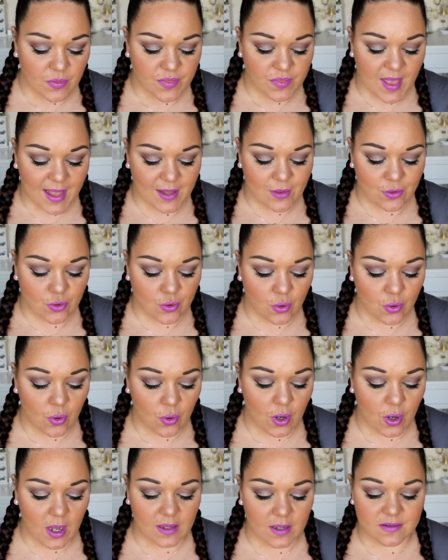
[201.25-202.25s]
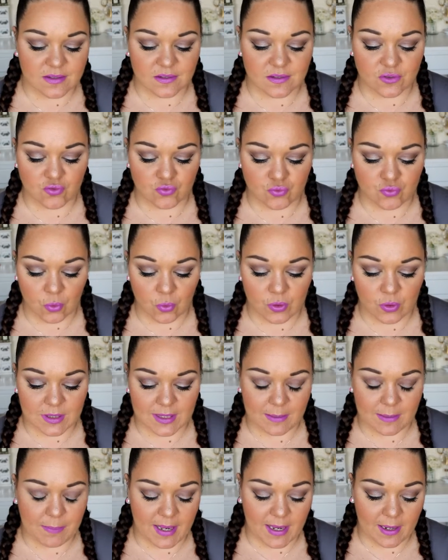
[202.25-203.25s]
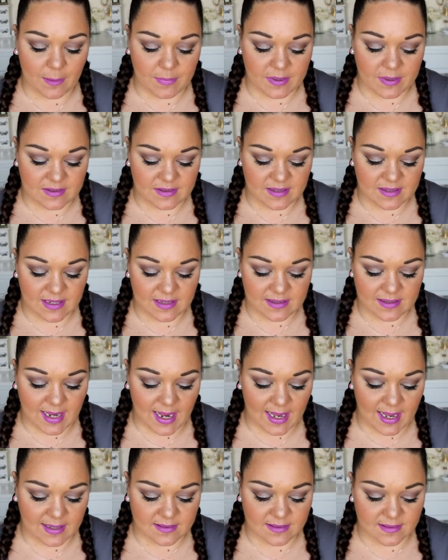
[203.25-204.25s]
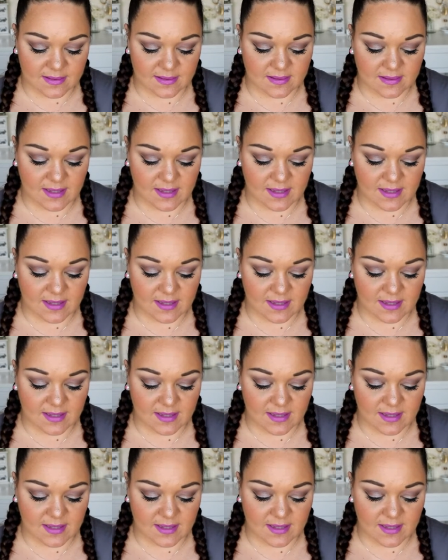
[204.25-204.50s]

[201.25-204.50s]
they're not as strongly pigmented as,